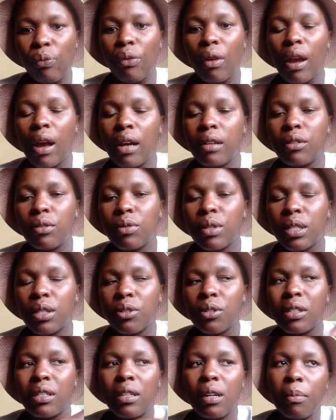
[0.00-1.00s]
and we were
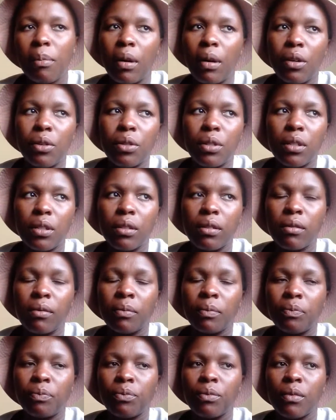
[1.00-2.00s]
talking about,
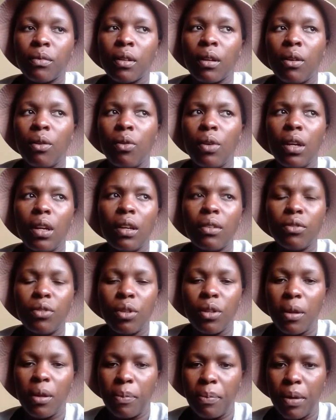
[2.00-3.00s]
we left on
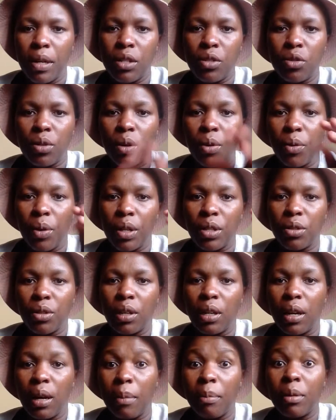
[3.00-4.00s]
the page where we were talking
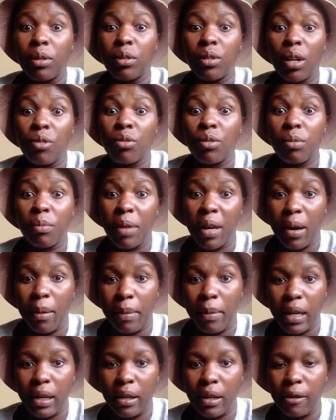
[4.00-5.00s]
about how to make
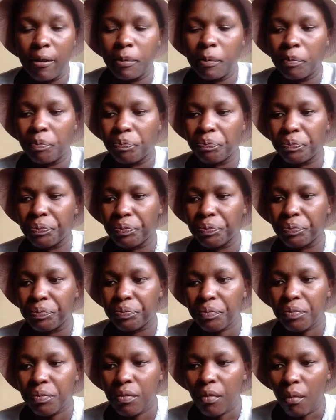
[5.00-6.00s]
money.
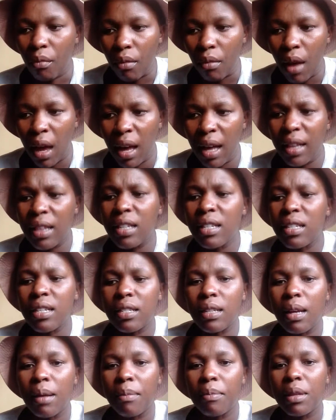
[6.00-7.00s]
And this is
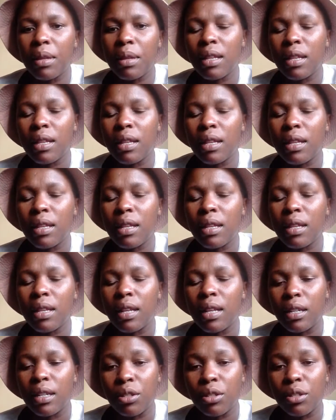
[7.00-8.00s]
something that so many
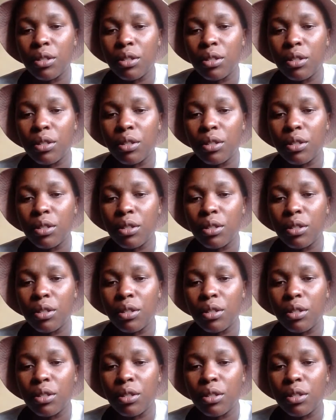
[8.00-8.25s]
people